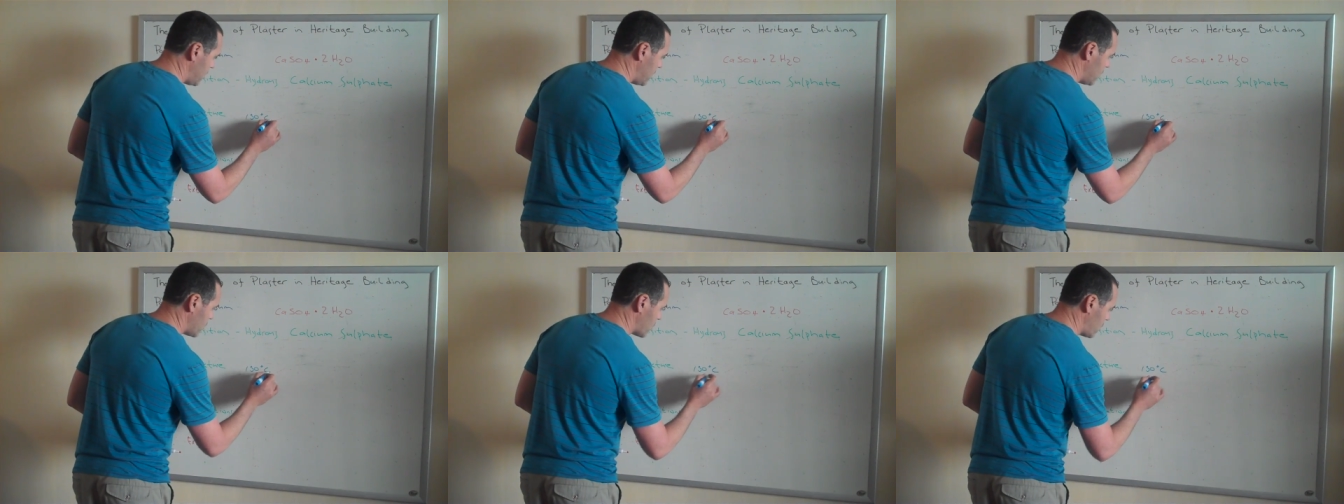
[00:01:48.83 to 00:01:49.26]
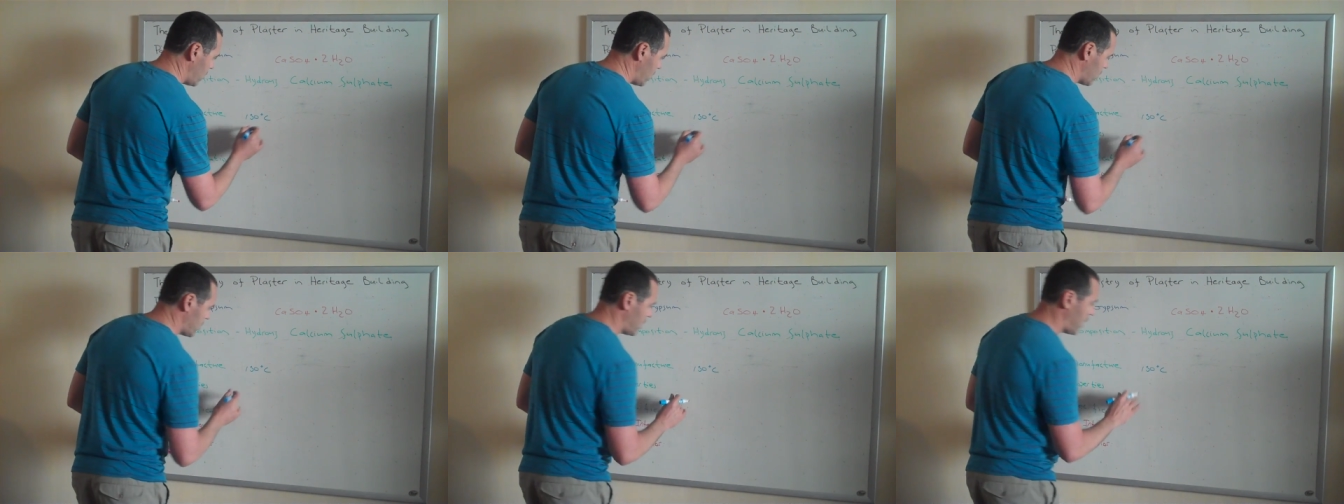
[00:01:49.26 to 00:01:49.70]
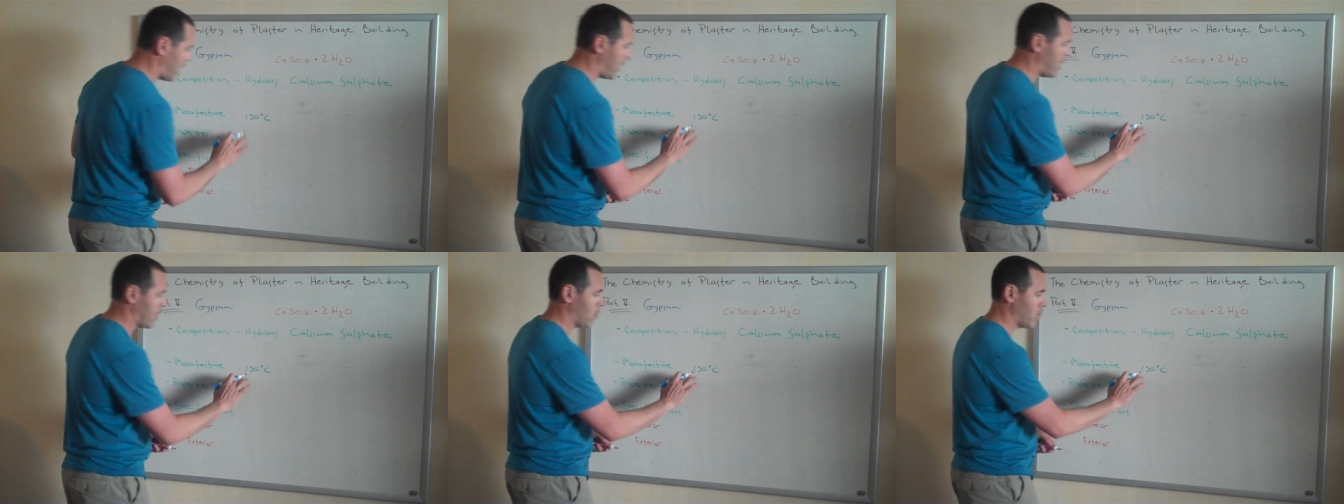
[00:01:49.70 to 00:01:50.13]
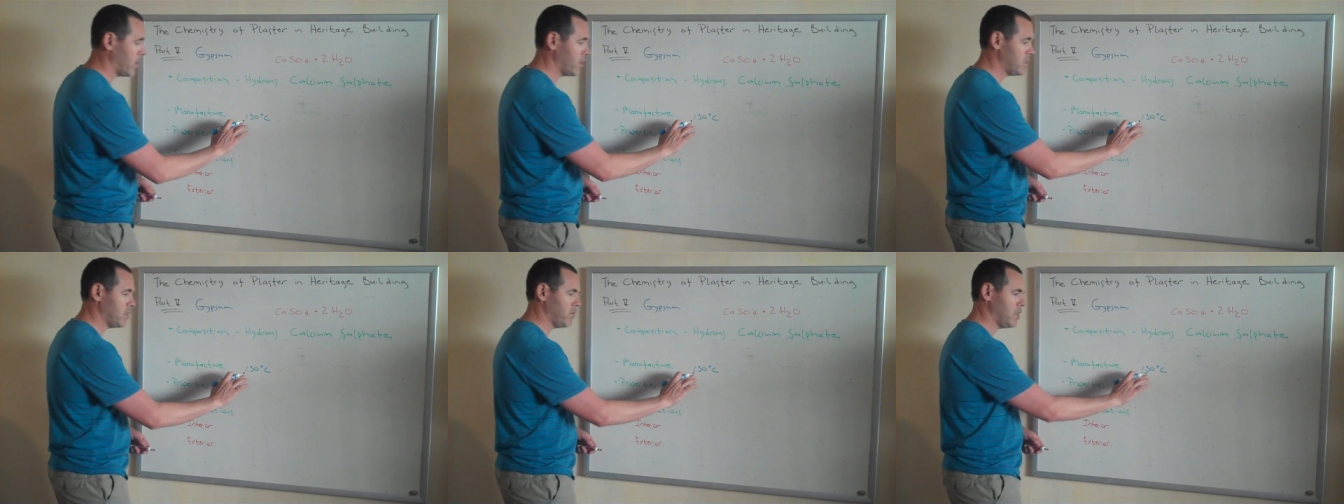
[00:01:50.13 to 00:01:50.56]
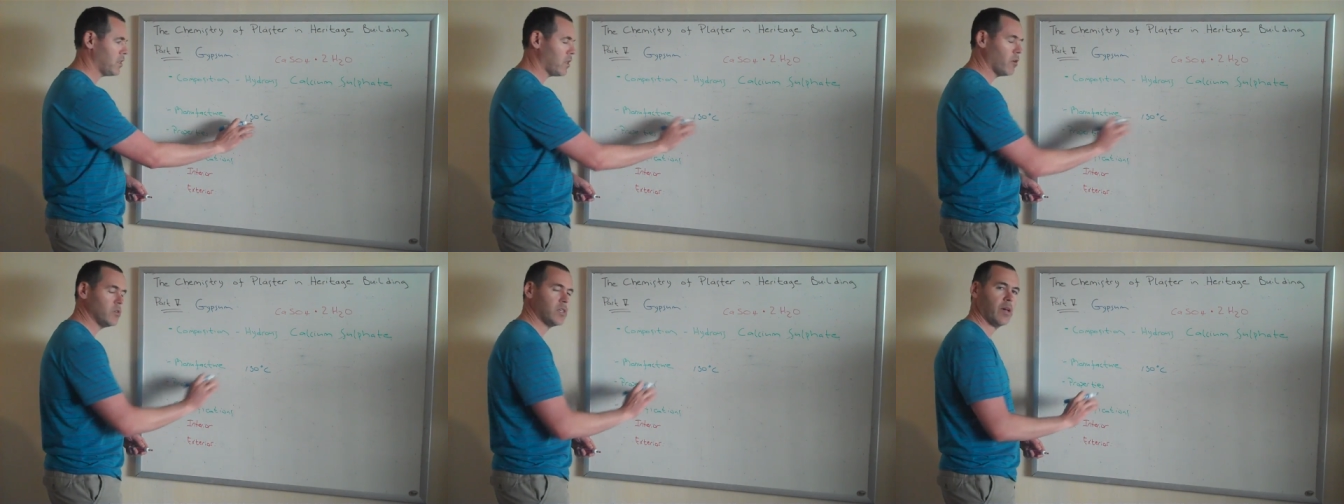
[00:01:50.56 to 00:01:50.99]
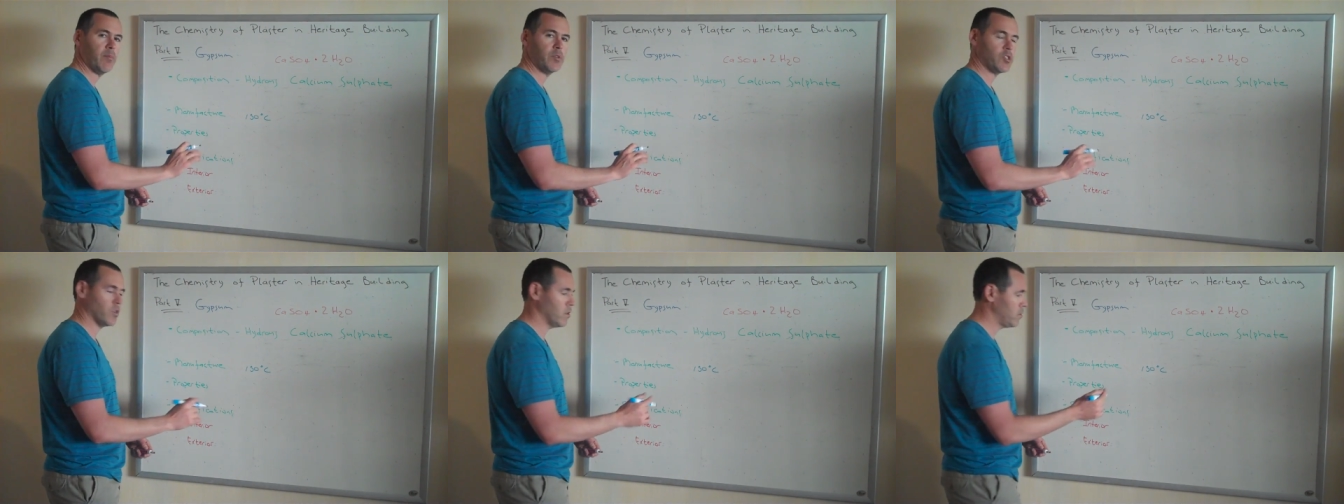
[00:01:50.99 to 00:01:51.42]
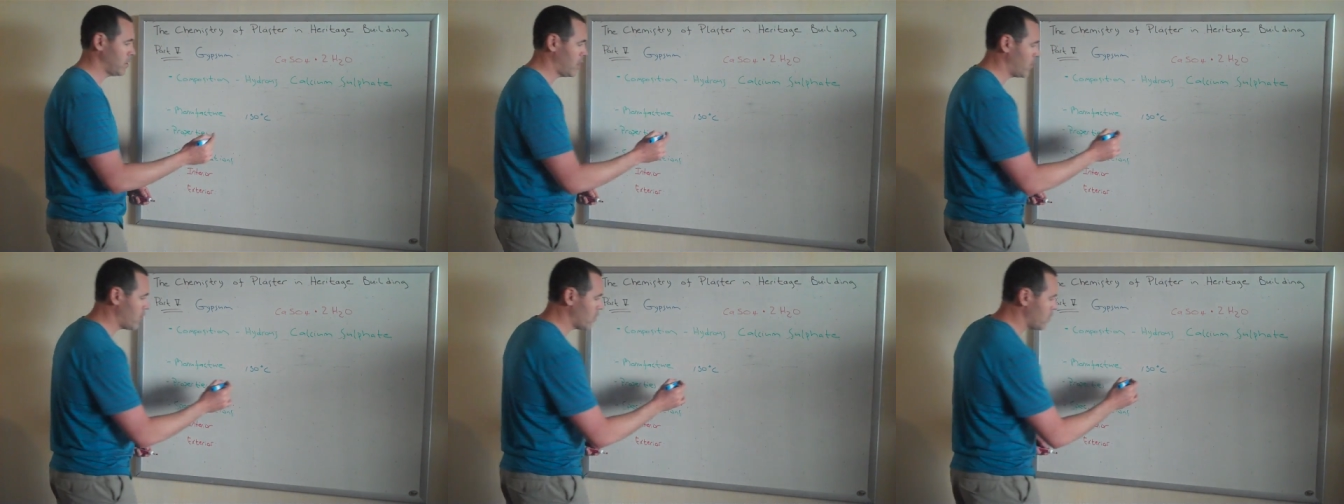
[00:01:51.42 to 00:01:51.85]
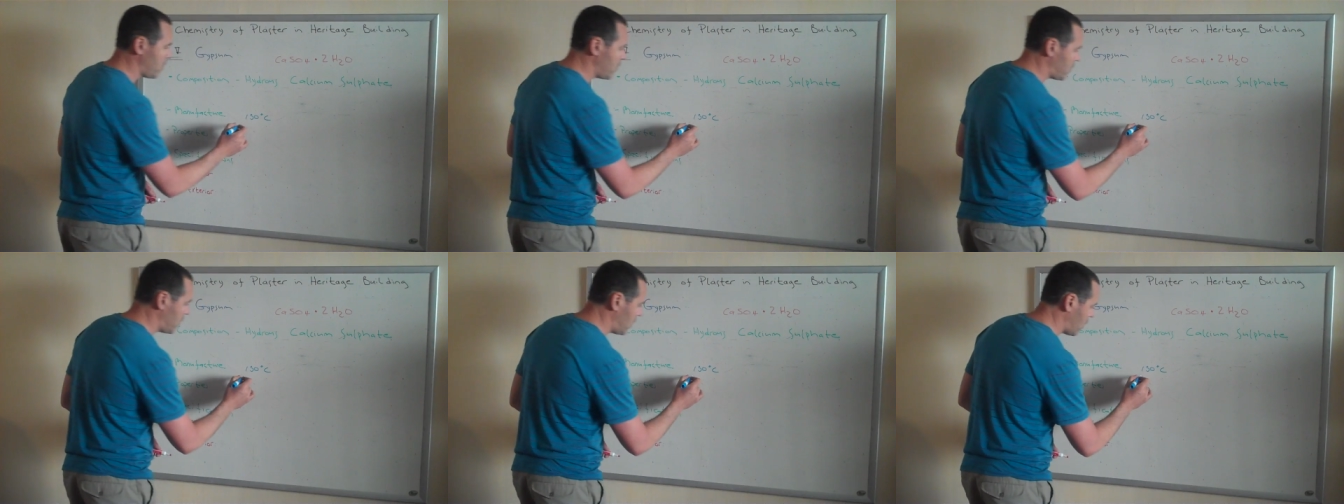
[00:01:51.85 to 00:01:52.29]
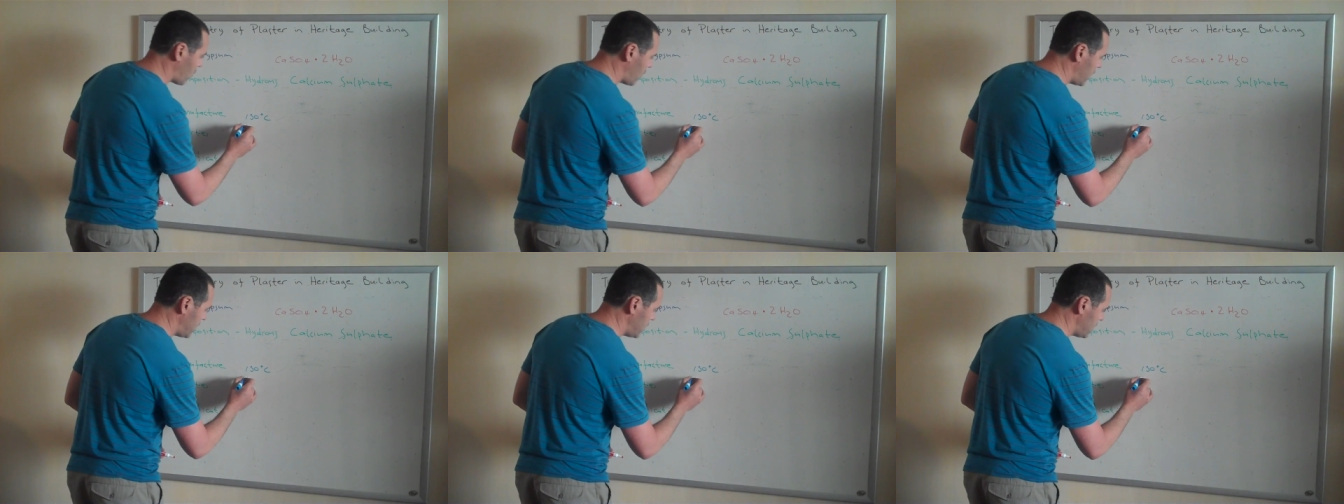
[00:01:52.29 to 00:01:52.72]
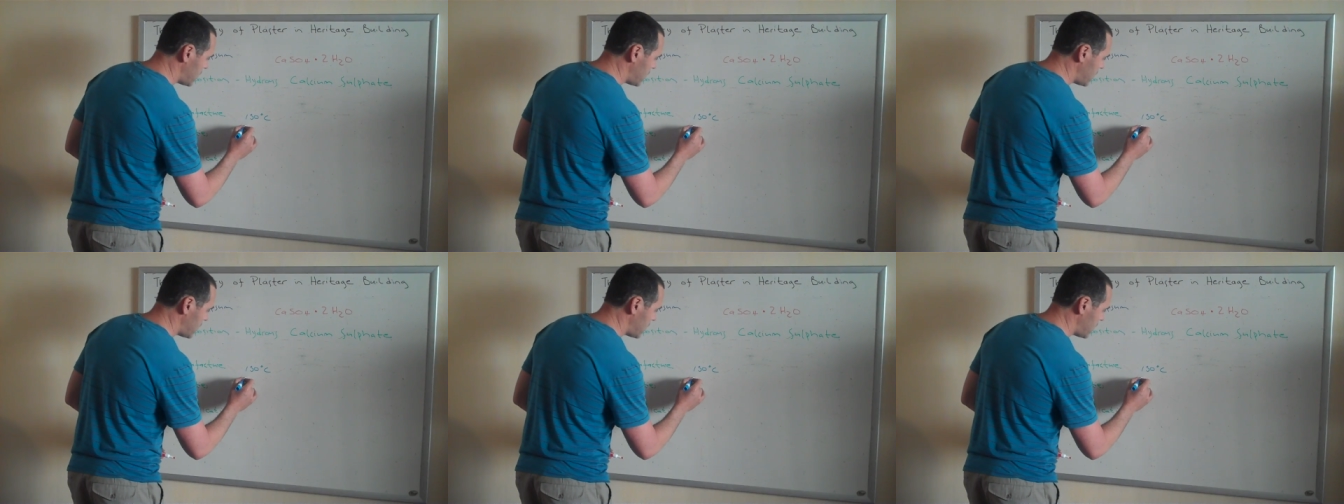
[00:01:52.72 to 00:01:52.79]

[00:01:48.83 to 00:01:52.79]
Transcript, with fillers: is cooked at a relatively low temperature, 150 degrees